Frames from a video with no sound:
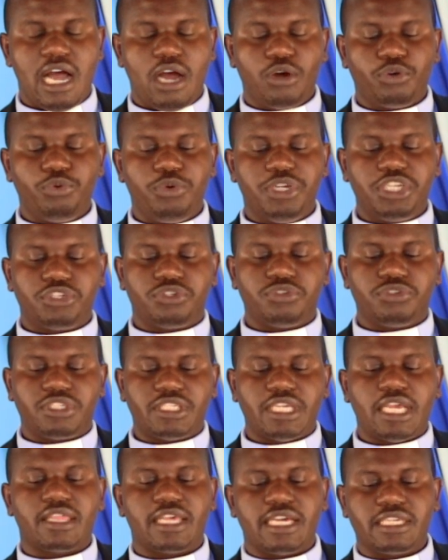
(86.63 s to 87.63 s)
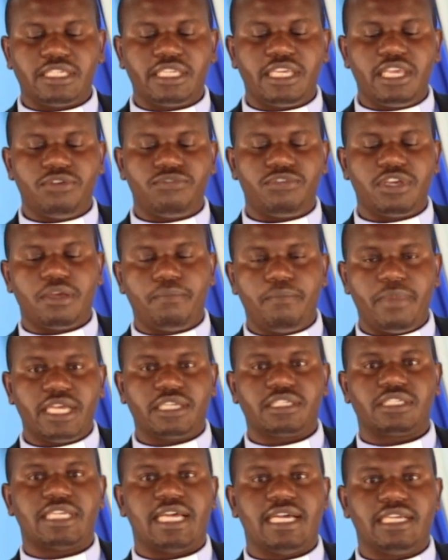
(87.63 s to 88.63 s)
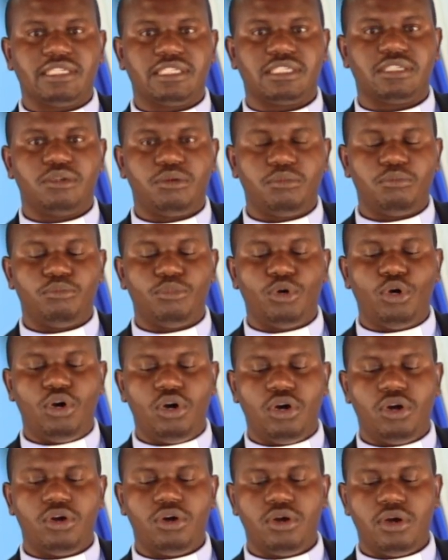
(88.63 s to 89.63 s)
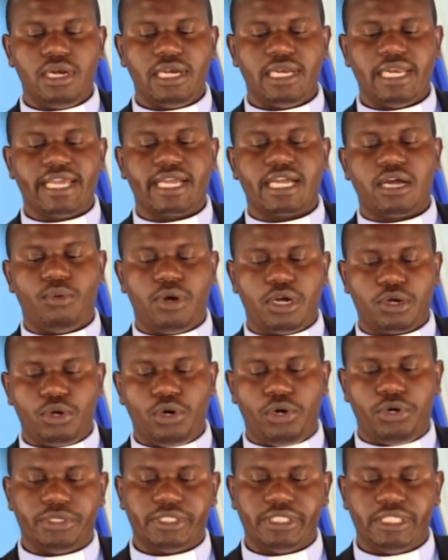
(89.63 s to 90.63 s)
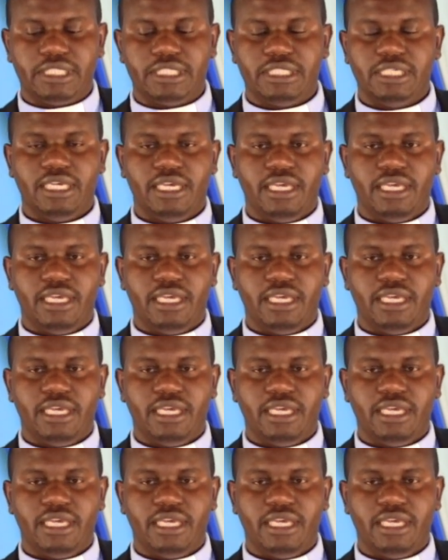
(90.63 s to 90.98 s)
I would wish to say that giving makes us more like our God.